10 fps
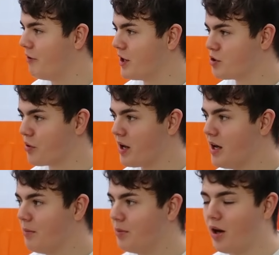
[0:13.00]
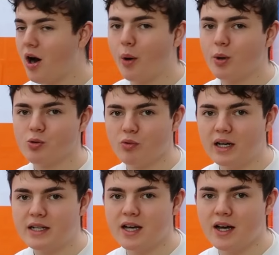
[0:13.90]
victory, but the Irish
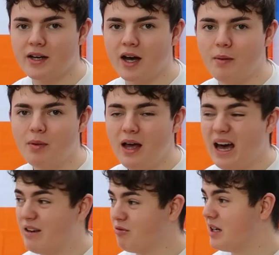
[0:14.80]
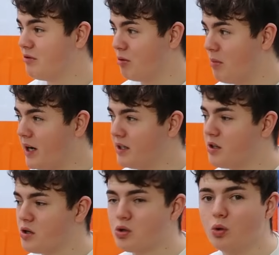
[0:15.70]
really turned up and really
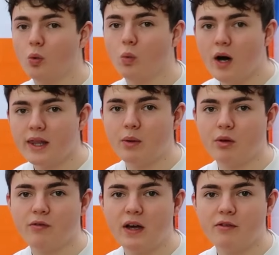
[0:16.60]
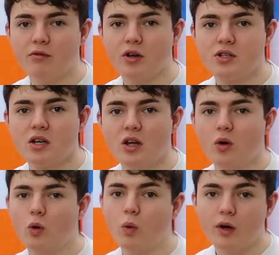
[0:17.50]
reminded us all why they were the favourites,
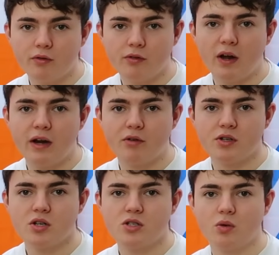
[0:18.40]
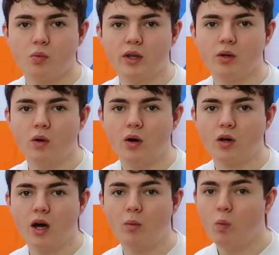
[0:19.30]
or one of the favourites, to win the
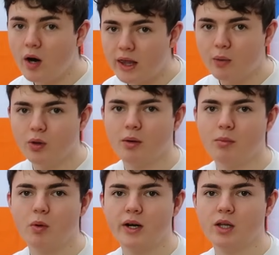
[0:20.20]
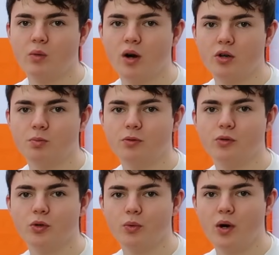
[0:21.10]
World Cup, why they were number one in the world
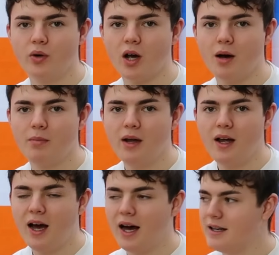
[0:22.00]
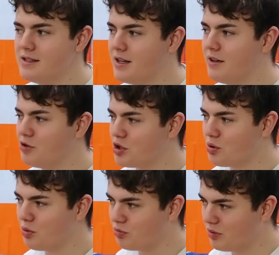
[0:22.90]
before the World Cup. And they've just,